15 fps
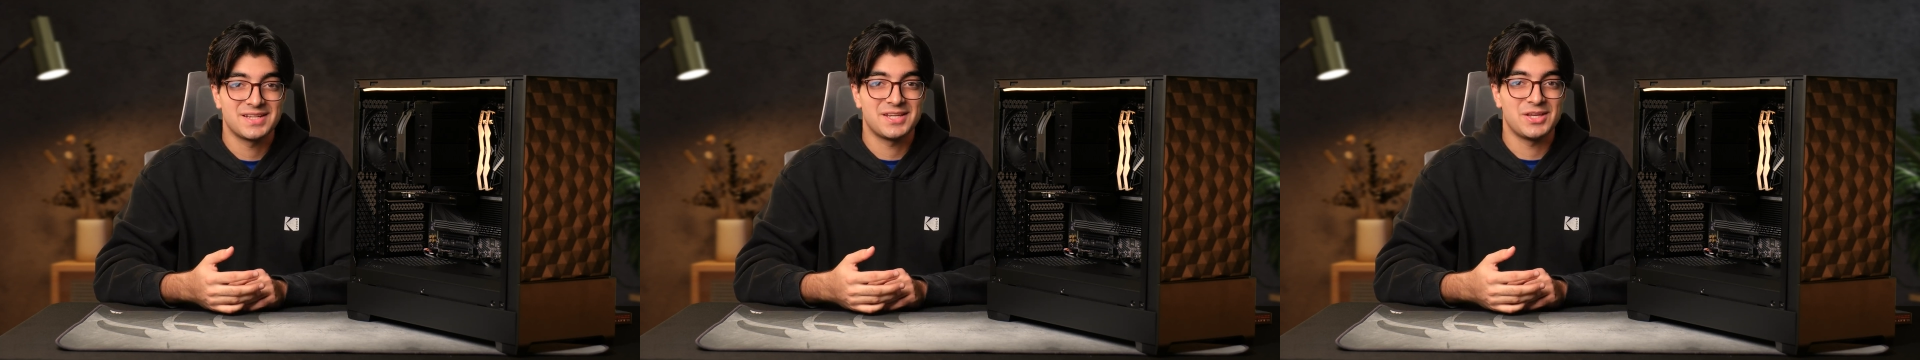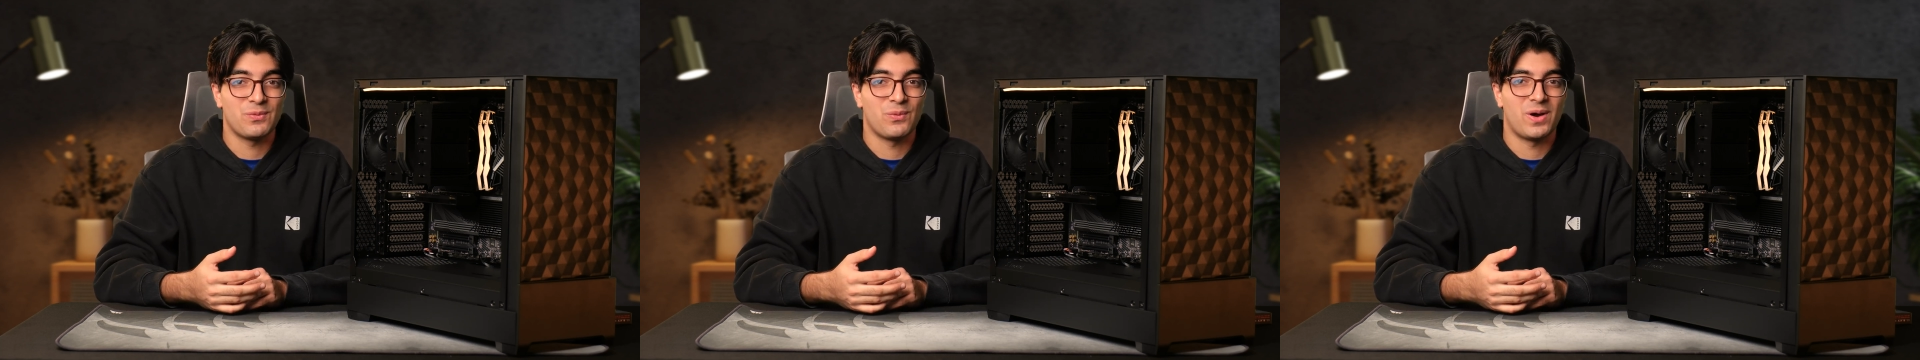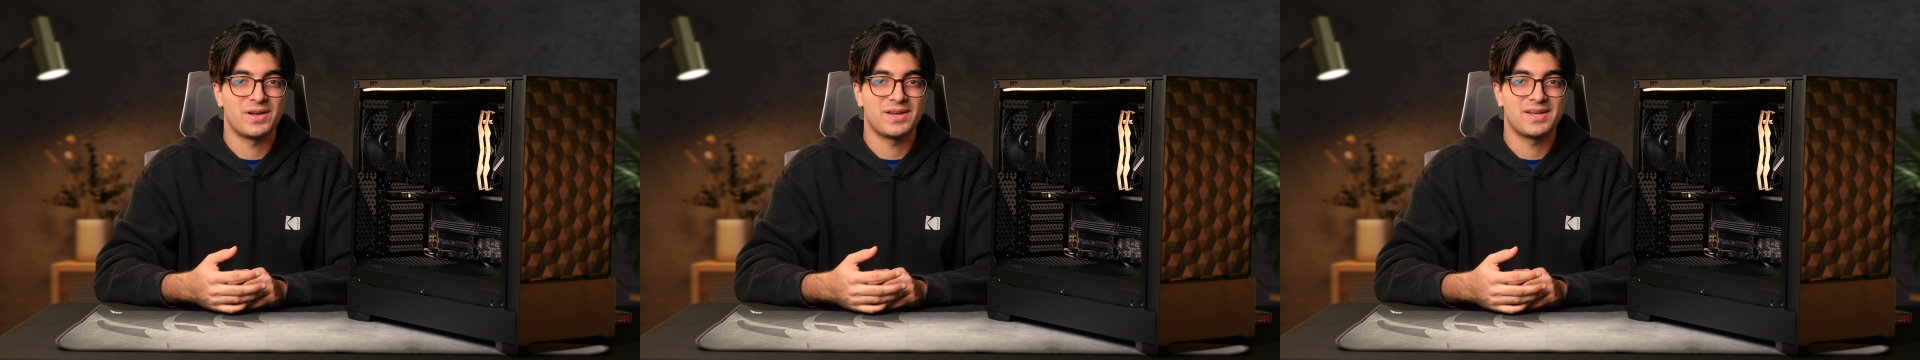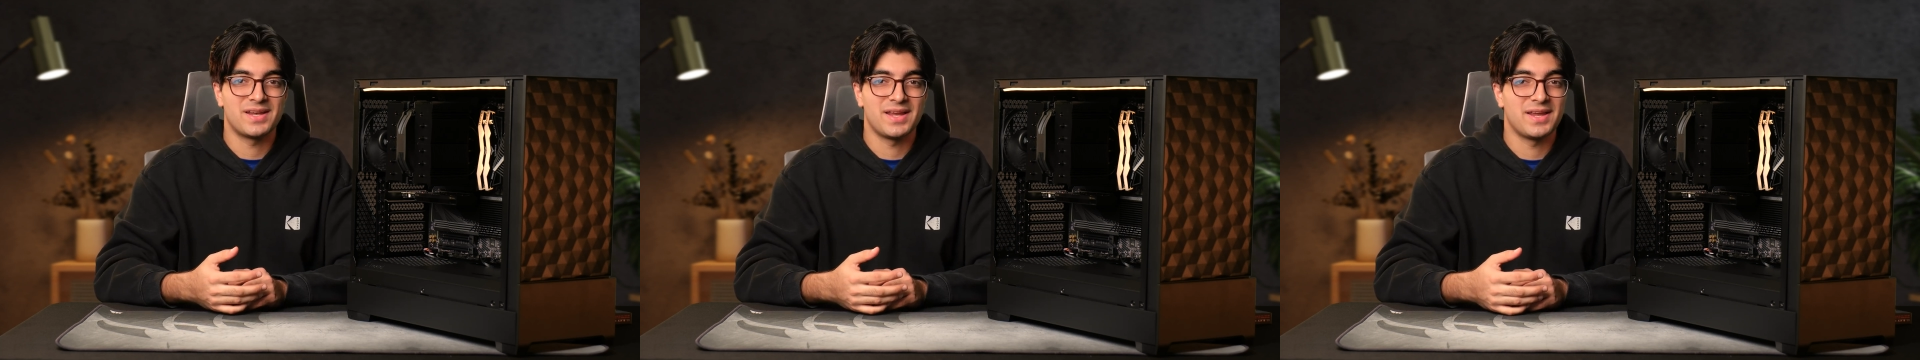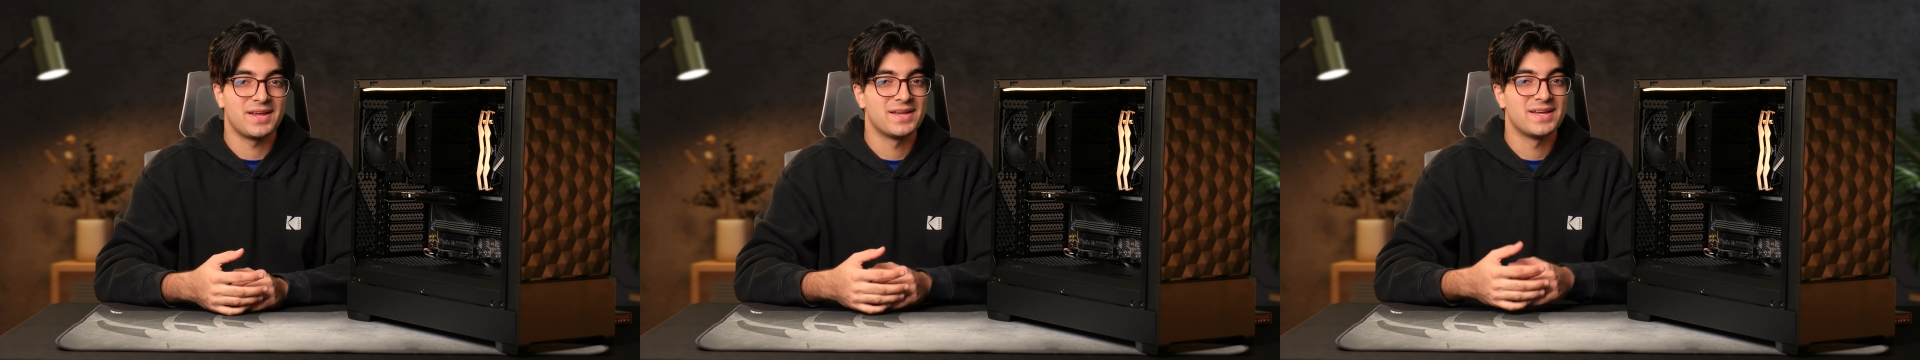He wanted
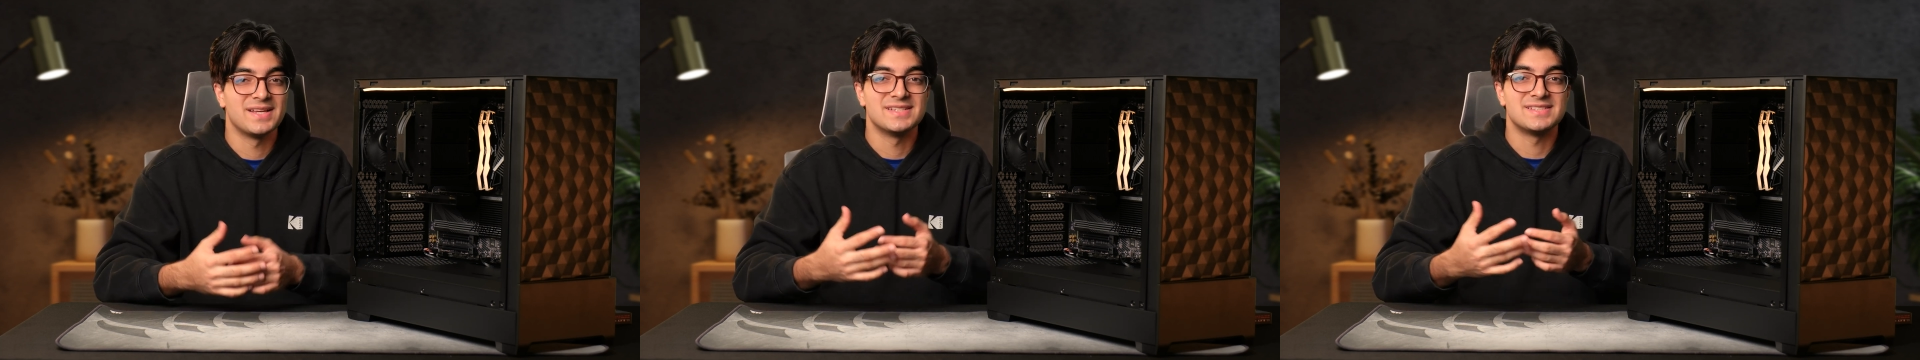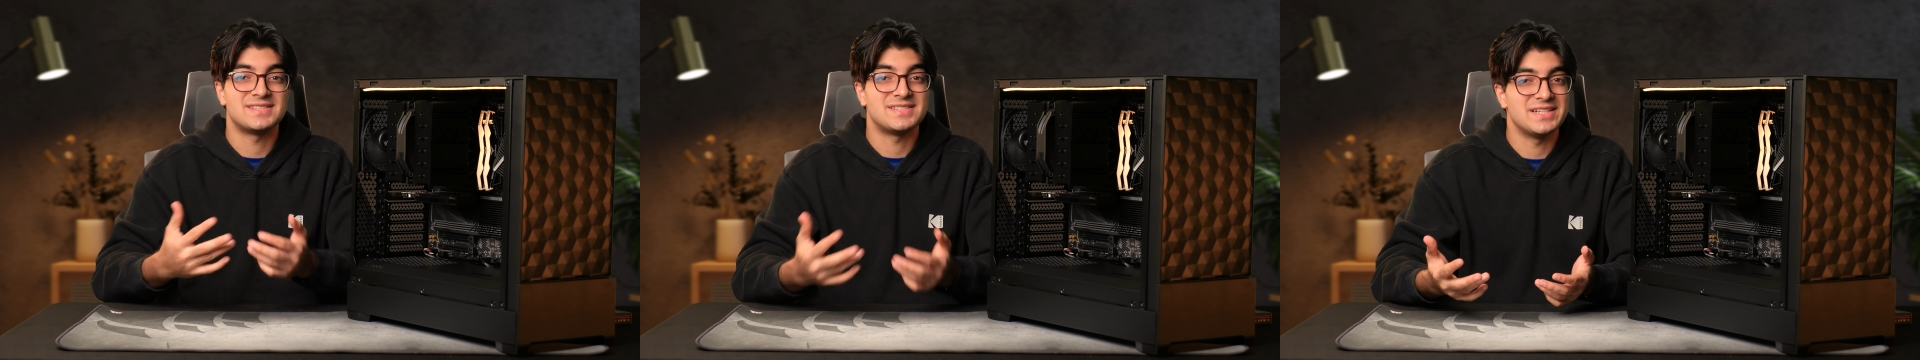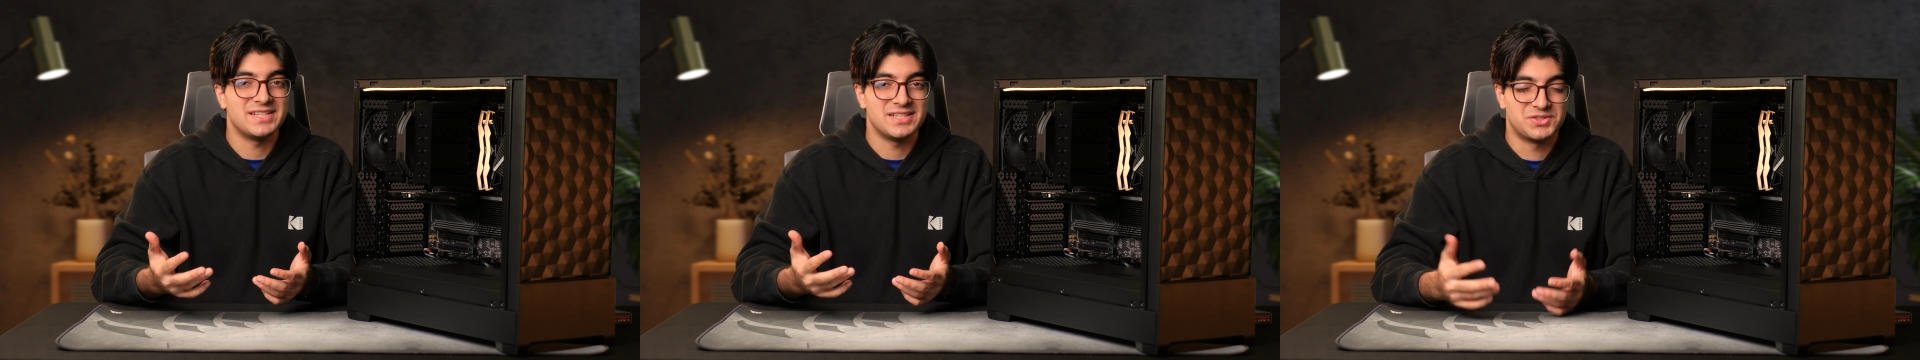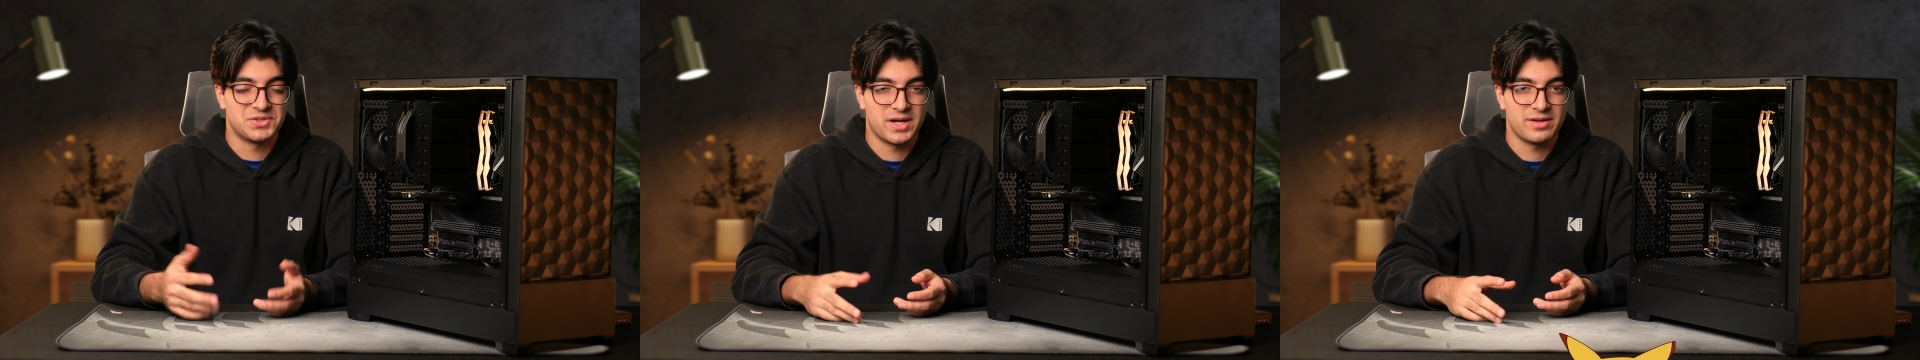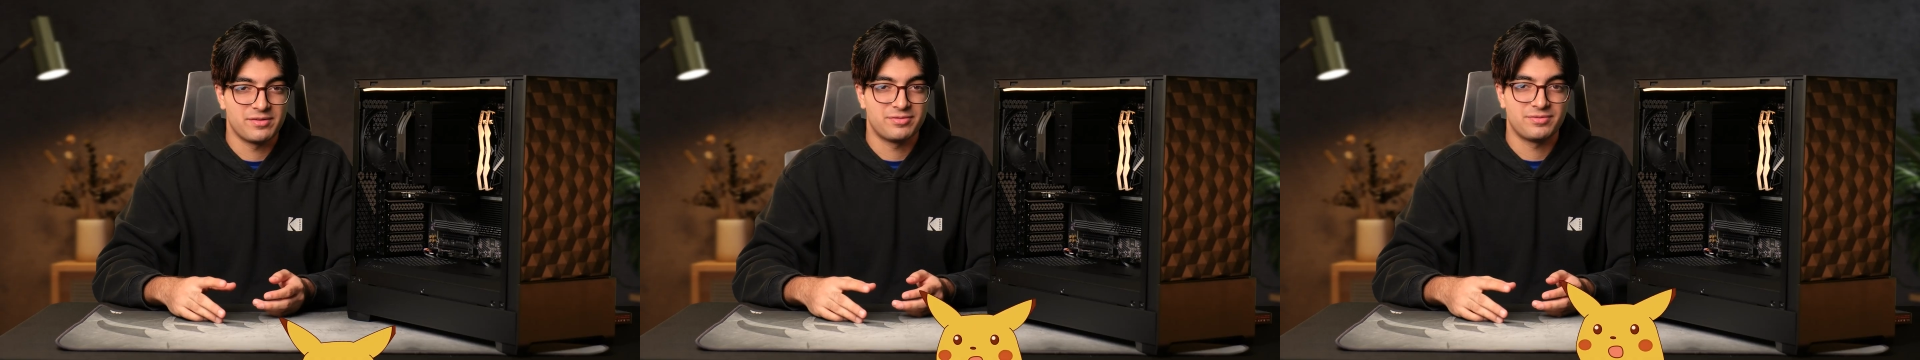a C D
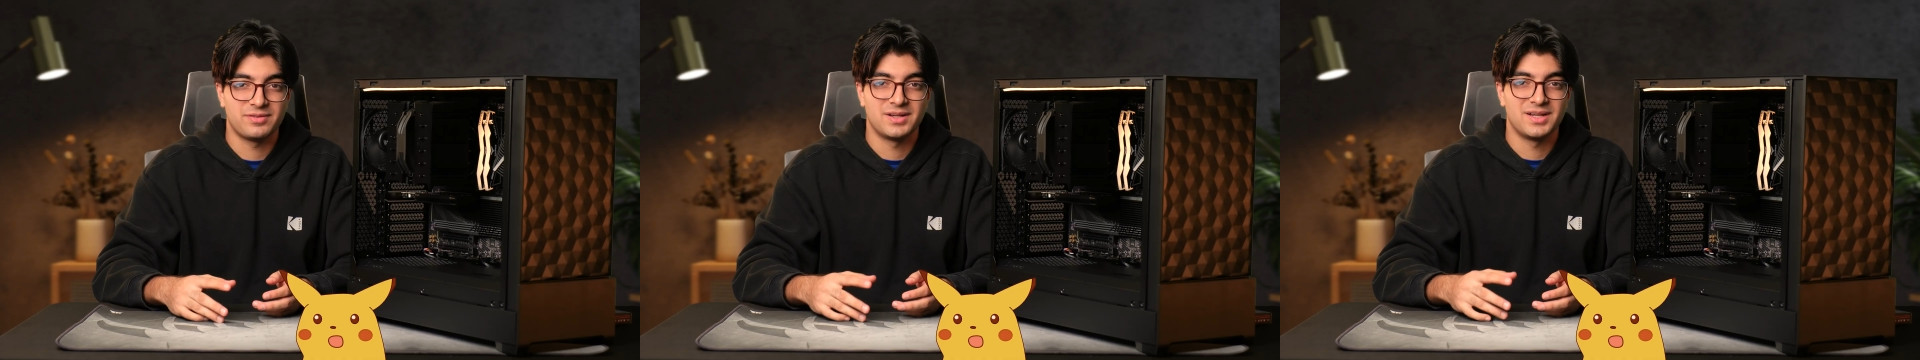drive.